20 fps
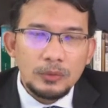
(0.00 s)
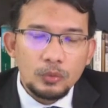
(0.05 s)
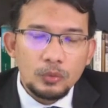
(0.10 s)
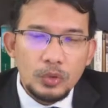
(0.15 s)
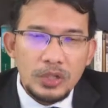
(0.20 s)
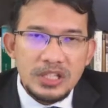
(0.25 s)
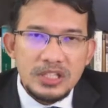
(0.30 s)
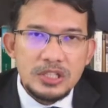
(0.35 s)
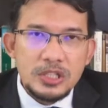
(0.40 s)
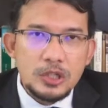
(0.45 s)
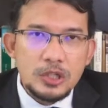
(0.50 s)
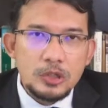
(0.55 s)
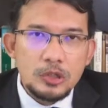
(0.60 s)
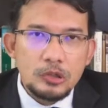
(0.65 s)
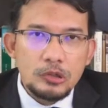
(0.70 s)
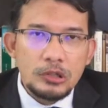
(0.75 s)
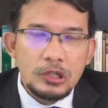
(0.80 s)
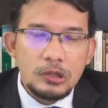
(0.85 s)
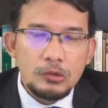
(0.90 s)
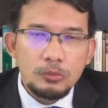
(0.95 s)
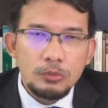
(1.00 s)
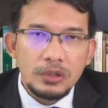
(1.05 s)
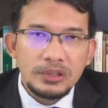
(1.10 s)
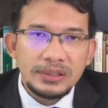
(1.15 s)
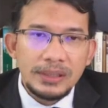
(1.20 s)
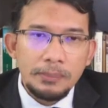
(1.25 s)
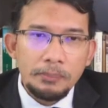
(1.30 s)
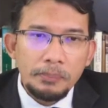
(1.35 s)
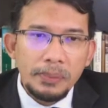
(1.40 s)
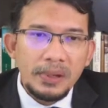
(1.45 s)
reason he
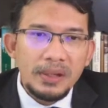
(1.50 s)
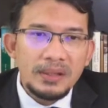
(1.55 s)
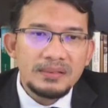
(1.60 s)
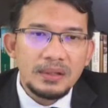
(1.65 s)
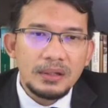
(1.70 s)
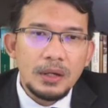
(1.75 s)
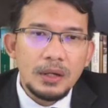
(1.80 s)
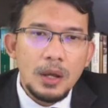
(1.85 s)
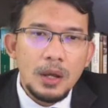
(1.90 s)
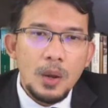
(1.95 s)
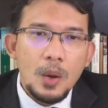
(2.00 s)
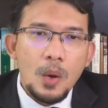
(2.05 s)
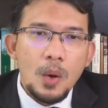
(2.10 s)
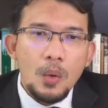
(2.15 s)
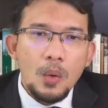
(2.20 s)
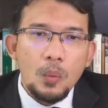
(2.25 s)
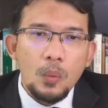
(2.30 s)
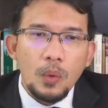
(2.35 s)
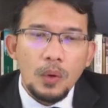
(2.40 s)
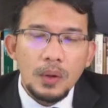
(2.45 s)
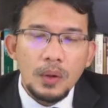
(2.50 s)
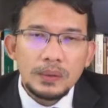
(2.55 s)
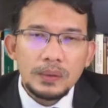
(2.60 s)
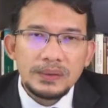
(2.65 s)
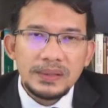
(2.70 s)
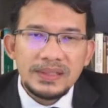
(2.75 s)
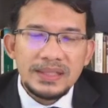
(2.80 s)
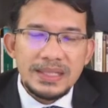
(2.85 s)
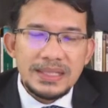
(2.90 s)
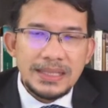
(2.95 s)
was imprisoned
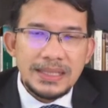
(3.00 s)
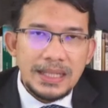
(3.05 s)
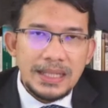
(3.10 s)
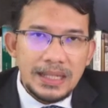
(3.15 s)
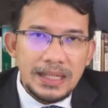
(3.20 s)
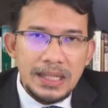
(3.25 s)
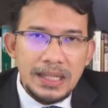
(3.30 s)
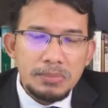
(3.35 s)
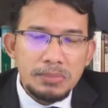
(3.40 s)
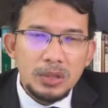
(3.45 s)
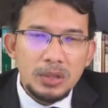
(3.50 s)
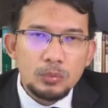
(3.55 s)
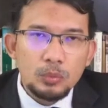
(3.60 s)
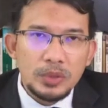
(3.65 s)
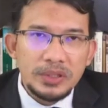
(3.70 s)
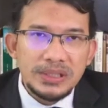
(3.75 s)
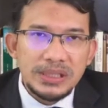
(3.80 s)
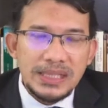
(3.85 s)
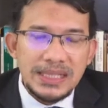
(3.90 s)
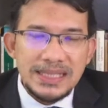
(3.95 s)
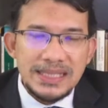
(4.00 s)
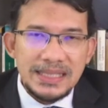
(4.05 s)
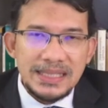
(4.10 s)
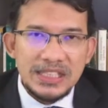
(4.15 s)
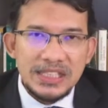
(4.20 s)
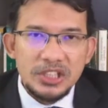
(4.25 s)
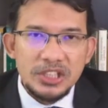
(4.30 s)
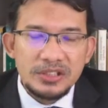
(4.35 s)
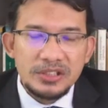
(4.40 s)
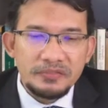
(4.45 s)
was his agreement with his
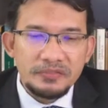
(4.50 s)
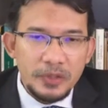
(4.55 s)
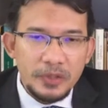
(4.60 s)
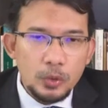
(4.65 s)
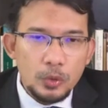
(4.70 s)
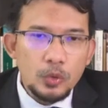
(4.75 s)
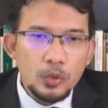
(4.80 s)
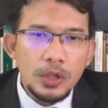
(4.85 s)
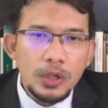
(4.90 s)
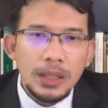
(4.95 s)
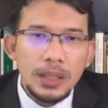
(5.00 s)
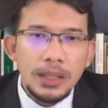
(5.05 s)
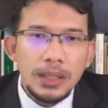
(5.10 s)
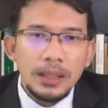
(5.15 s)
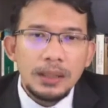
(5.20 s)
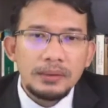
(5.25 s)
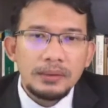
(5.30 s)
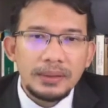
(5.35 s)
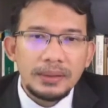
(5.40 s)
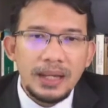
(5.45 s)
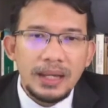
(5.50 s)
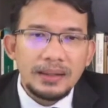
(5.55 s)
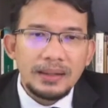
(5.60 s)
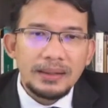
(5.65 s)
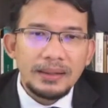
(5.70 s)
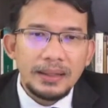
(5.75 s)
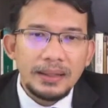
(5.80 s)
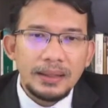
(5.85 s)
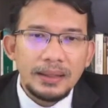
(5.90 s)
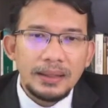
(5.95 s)
teacher's view
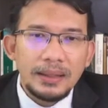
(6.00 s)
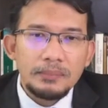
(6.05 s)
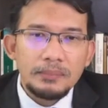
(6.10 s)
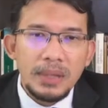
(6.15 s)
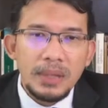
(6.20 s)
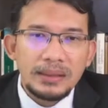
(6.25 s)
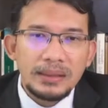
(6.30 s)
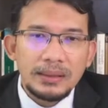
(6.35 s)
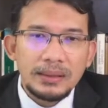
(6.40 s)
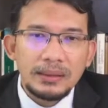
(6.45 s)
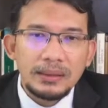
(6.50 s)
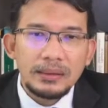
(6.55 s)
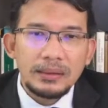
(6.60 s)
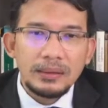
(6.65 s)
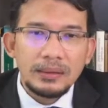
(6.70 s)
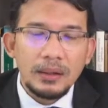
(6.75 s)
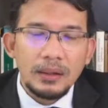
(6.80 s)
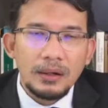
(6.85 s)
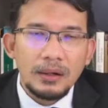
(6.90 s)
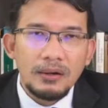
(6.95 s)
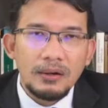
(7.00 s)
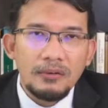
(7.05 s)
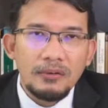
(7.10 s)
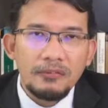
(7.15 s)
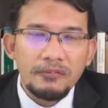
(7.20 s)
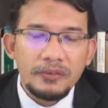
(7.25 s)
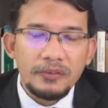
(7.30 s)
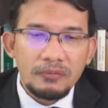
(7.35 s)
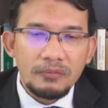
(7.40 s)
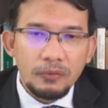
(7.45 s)
regarding a matter
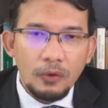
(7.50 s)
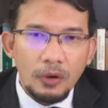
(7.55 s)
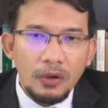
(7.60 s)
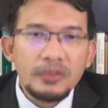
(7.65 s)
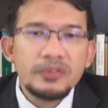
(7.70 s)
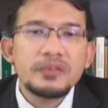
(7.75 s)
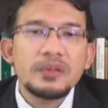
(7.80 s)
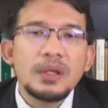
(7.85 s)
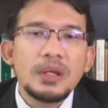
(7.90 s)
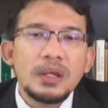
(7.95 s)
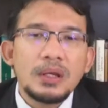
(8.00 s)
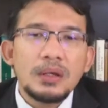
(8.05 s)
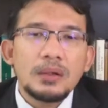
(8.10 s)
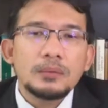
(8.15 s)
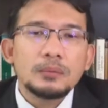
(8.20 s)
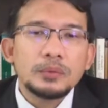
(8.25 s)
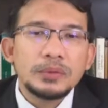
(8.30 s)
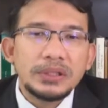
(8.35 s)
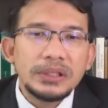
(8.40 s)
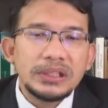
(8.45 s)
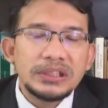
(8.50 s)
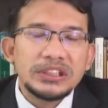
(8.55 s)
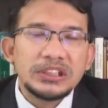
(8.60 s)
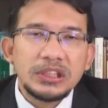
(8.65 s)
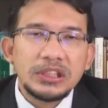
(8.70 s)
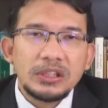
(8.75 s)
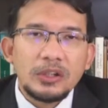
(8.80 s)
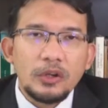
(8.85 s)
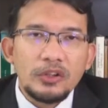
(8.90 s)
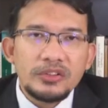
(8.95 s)
of divorce,
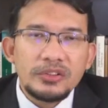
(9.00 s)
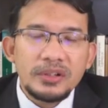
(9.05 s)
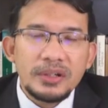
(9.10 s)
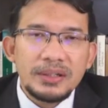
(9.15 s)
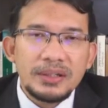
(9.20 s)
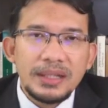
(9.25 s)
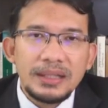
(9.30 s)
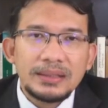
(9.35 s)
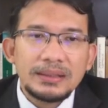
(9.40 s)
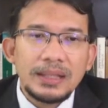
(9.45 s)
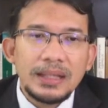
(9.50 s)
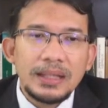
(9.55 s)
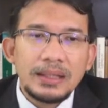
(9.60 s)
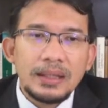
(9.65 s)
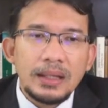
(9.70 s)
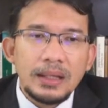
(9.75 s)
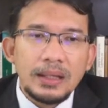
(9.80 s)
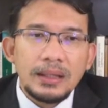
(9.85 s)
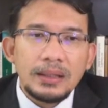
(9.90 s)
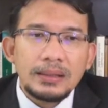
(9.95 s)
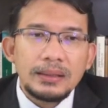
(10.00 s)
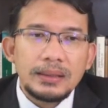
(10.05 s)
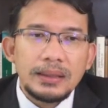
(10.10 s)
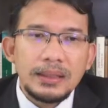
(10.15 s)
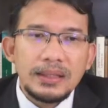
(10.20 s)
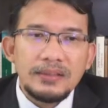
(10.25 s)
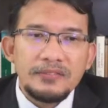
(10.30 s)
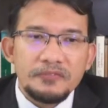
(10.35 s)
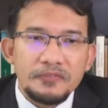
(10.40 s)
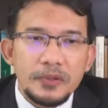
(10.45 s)
which contradicted
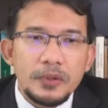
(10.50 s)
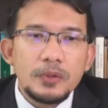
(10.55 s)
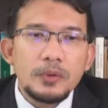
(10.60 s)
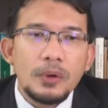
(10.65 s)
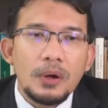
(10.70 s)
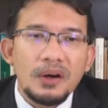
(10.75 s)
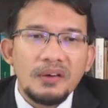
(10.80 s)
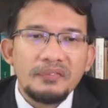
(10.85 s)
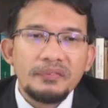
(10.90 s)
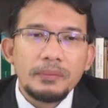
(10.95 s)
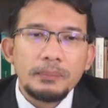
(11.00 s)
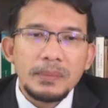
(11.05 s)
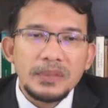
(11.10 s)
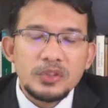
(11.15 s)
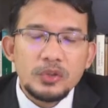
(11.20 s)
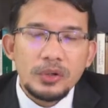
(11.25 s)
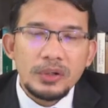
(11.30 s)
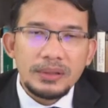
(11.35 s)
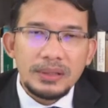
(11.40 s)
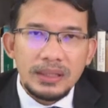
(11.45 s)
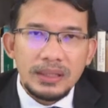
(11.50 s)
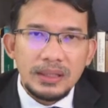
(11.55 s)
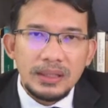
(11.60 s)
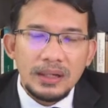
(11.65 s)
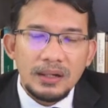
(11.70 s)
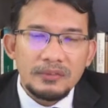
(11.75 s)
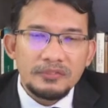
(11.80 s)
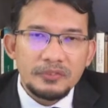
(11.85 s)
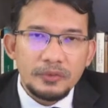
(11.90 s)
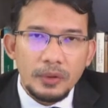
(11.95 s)
the view of the majority
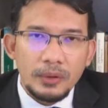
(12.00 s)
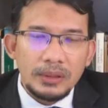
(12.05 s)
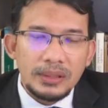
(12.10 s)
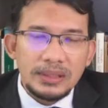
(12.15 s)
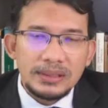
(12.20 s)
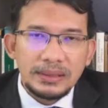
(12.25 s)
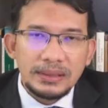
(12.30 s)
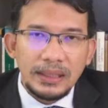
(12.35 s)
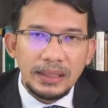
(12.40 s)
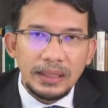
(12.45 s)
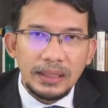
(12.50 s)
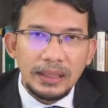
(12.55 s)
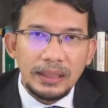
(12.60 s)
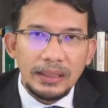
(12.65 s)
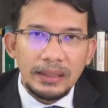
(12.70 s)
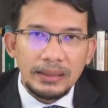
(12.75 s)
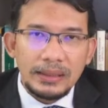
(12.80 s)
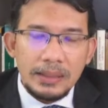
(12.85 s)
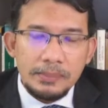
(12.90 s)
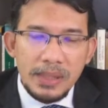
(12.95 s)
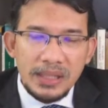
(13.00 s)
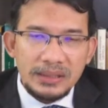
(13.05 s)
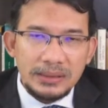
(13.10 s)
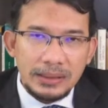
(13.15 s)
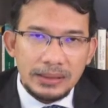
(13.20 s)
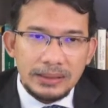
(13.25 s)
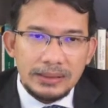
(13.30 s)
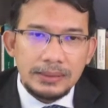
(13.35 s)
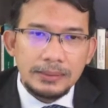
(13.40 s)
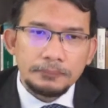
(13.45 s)
of scholars in
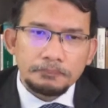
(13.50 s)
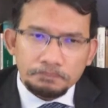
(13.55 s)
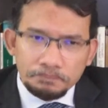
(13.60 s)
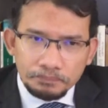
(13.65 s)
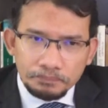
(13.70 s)
Damascus.